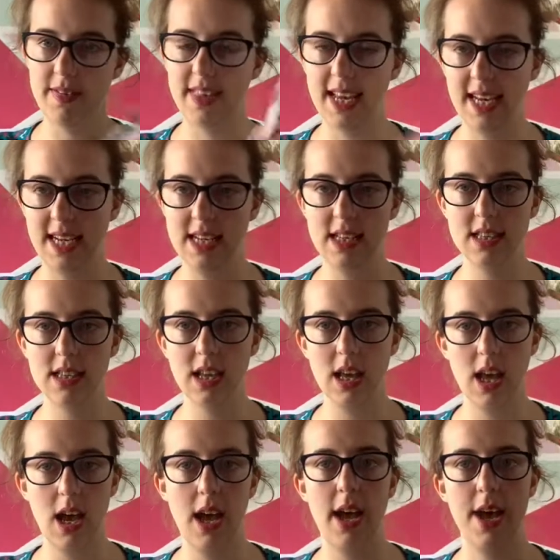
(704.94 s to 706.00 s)
these,
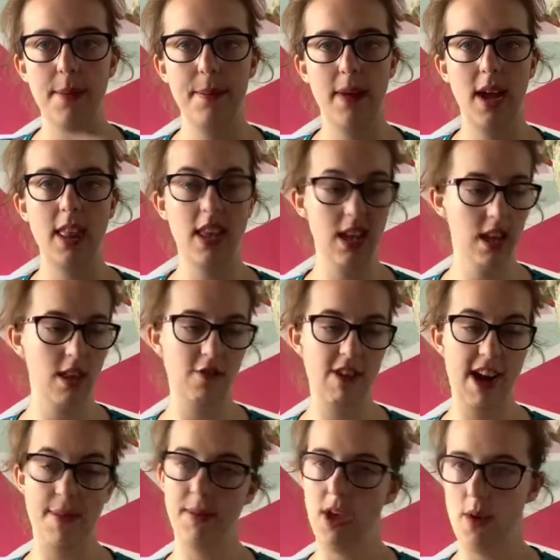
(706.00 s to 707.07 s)
and then at the rate
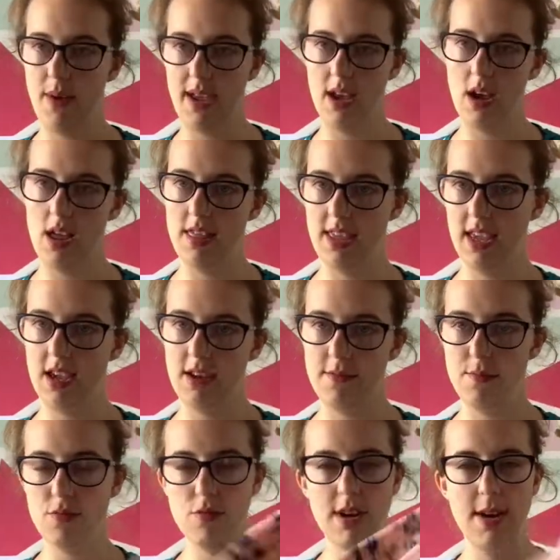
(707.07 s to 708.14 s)
I'm going, I think I've
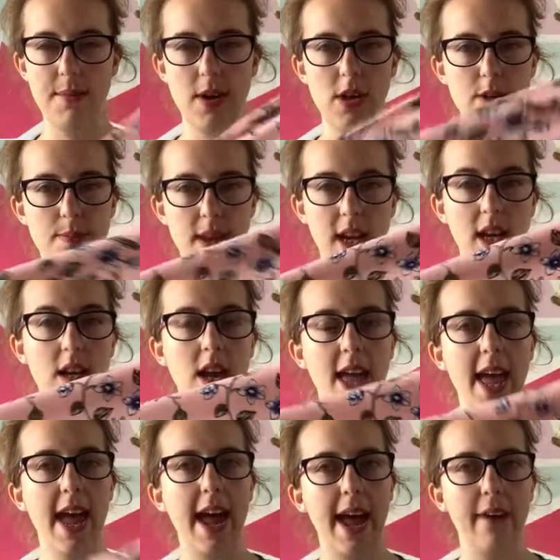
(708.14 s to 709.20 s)
pretty much made
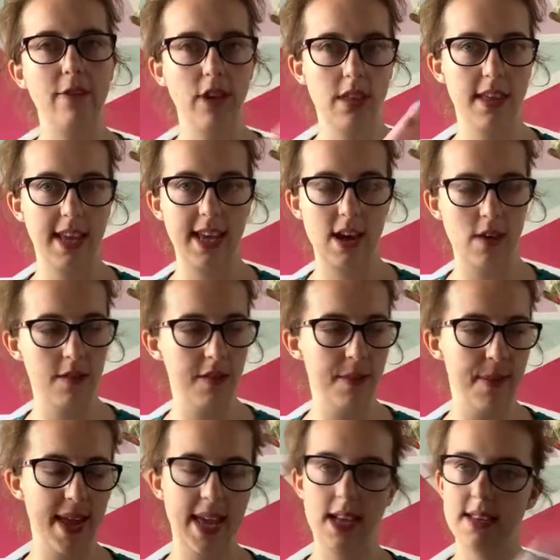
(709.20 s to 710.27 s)
everything out of the
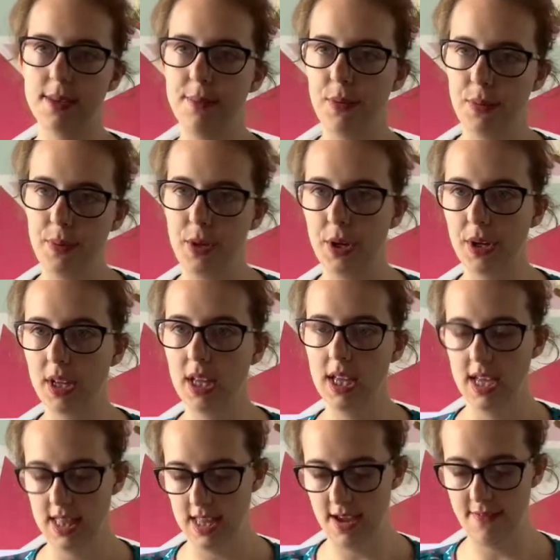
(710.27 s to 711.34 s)
Make It Simple book
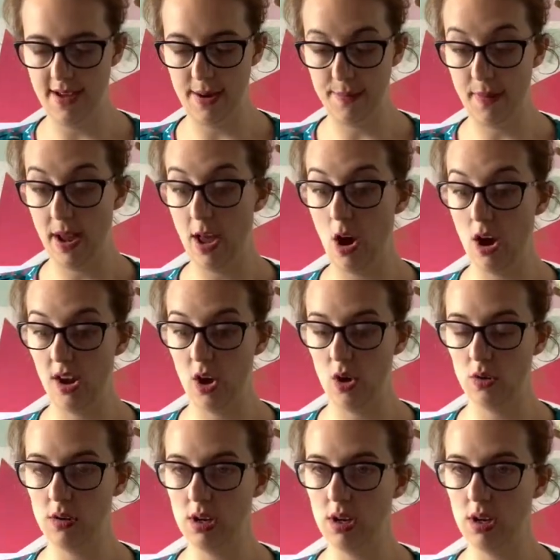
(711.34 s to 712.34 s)
that I've had my eye on,